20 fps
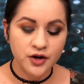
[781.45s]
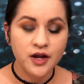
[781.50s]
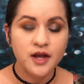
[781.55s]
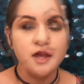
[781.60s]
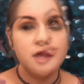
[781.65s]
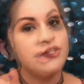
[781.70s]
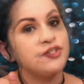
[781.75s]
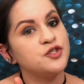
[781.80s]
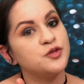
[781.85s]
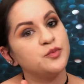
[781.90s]

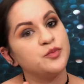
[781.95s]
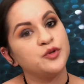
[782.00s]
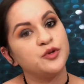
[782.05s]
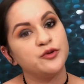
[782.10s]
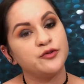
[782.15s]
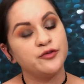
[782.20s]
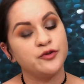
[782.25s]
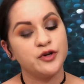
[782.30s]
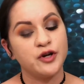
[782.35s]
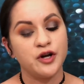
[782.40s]
Such a
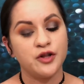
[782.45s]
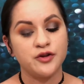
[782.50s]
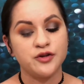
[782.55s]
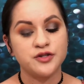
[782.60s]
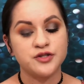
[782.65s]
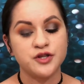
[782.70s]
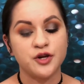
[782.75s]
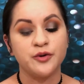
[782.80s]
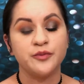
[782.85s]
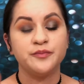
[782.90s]
beautiful color,
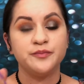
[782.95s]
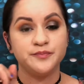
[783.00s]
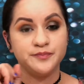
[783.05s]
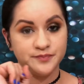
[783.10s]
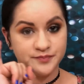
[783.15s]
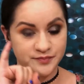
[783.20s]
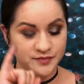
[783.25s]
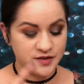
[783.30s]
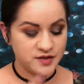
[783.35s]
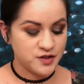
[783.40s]
so
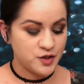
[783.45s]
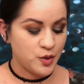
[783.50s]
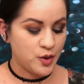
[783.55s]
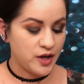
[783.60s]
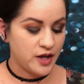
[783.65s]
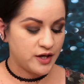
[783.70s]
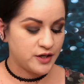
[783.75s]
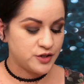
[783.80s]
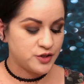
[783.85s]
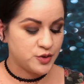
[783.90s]
let's go
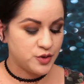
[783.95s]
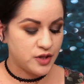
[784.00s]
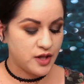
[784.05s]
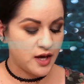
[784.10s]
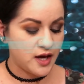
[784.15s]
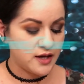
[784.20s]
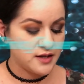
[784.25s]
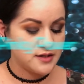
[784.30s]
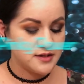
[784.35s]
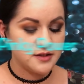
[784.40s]
ahead and do
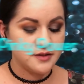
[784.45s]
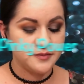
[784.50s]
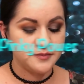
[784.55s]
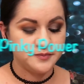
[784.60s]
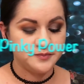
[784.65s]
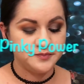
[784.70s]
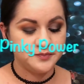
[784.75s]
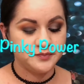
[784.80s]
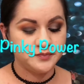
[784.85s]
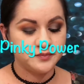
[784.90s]
that.
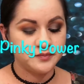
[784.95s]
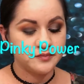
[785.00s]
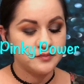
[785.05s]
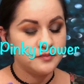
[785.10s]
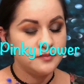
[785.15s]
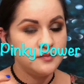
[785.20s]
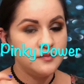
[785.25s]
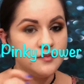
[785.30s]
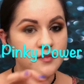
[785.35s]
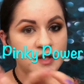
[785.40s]

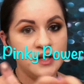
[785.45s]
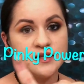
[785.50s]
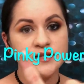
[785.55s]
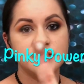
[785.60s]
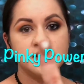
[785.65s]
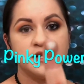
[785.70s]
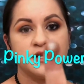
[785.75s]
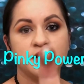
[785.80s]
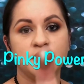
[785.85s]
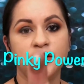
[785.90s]

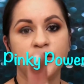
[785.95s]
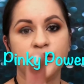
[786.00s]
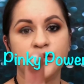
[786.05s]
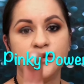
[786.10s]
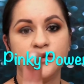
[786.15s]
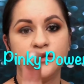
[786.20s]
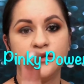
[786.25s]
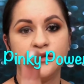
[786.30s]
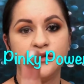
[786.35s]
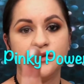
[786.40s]
See the color?
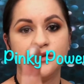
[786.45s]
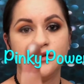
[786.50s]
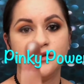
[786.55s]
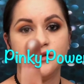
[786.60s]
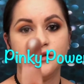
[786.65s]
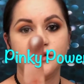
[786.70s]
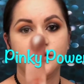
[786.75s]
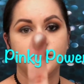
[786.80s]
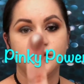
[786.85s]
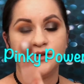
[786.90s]

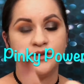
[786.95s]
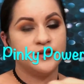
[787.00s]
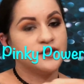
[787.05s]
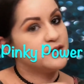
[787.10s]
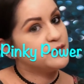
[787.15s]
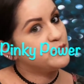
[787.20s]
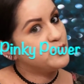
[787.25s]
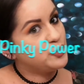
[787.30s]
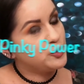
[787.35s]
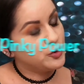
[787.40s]

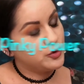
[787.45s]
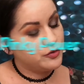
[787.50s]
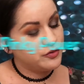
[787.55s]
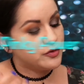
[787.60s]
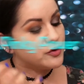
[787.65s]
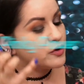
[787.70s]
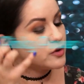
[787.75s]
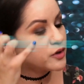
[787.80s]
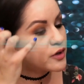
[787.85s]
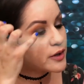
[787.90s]

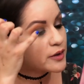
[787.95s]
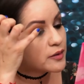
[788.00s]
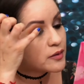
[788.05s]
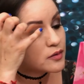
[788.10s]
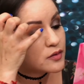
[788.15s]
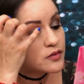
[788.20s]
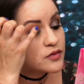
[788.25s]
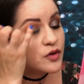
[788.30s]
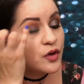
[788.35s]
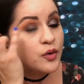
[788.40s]
Beautiful, okay.
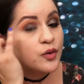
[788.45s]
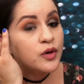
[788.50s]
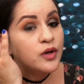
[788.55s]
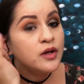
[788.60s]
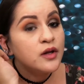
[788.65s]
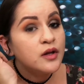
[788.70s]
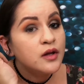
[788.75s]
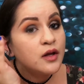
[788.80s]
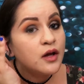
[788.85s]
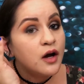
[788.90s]
So
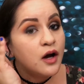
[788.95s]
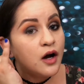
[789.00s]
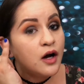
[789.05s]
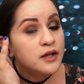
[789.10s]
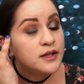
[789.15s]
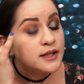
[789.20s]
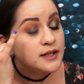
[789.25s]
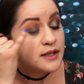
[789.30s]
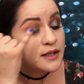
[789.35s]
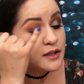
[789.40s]

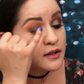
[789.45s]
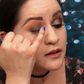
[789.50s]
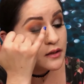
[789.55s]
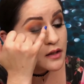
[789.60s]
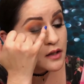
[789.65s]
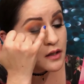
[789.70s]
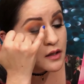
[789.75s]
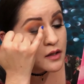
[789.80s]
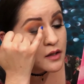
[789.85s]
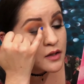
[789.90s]
on the lid,
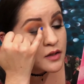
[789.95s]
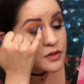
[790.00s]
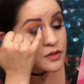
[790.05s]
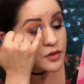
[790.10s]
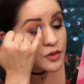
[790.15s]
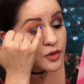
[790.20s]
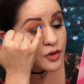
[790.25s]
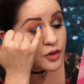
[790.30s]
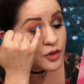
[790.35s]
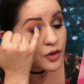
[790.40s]

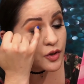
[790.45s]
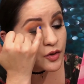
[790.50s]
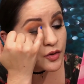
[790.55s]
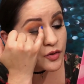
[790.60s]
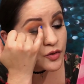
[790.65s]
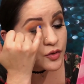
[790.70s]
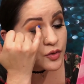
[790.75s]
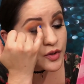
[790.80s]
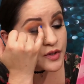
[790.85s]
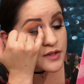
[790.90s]
I'm gonna go
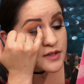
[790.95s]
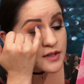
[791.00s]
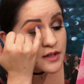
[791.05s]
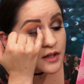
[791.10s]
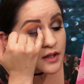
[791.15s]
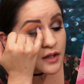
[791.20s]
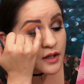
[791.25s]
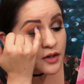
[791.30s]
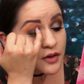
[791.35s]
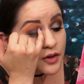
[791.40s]
towards
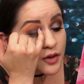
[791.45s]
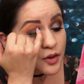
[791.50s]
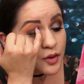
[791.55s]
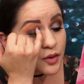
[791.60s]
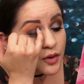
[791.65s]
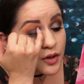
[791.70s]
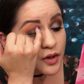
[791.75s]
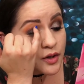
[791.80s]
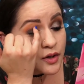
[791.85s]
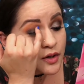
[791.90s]
the inner
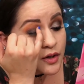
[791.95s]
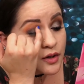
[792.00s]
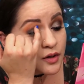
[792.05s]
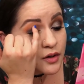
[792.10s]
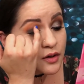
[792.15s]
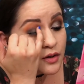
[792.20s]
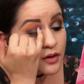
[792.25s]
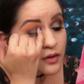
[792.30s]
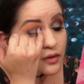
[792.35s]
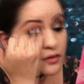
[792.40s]
corner,
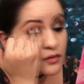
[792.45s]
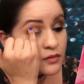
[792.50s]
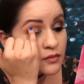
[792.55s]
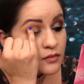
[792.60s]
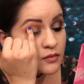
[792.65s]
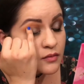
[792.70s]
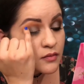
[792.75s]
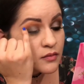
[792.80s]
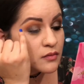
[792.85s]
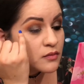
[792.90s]

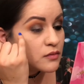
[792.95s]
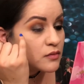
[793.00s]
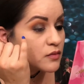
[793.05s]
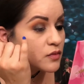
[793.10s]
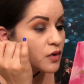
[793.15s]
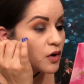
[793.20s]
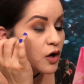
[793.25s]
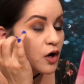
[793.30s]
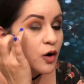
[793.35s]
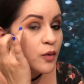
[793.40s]

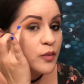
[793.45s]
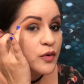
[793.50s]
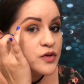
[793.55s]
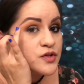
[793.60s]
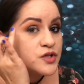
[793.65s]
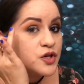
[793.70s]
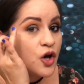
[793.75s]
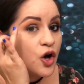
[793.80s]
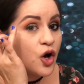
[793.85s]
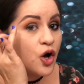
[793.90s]

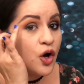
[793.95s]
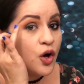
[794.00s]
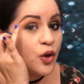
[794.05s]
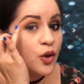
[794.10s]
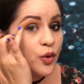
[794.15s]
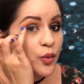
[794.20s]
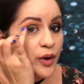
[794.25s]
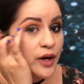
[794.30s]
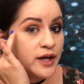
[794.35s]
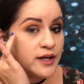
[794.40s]
almost
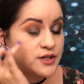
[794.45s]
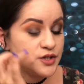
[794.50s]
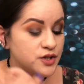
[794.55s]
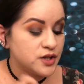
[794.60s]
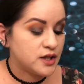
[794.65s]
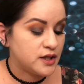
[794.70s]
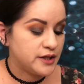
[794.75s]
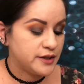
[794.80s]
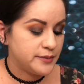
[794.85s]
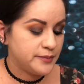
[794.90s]
all the way to the
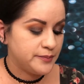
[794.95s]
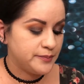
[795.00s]
lid.